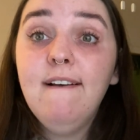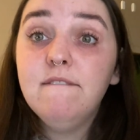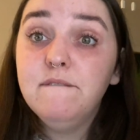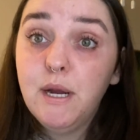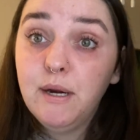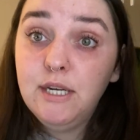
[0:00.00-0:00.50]

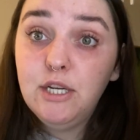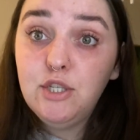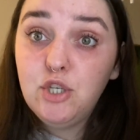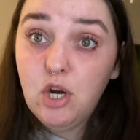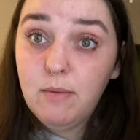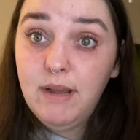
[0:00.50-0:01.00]
very
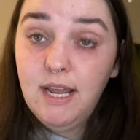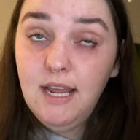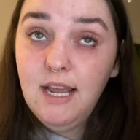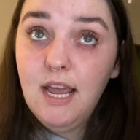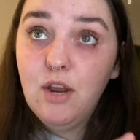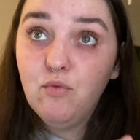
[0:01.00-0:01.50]

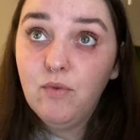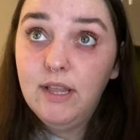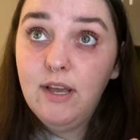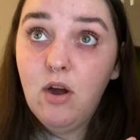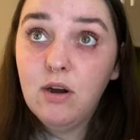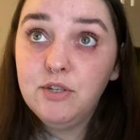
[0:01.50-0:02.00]
disturbing and
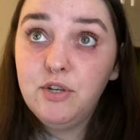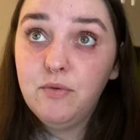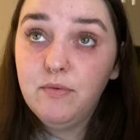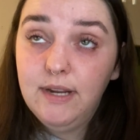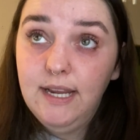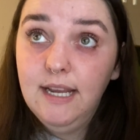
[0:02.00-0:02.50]
really hard to
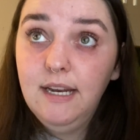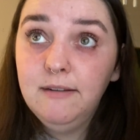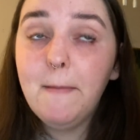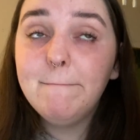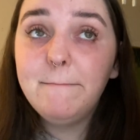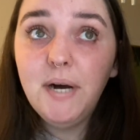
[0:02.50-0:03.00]
read,
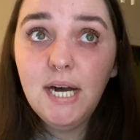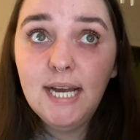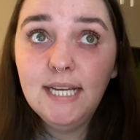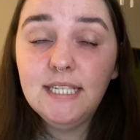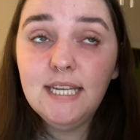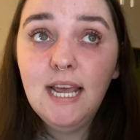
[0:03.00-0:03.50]

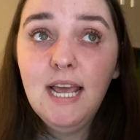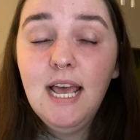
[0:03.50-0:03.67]
but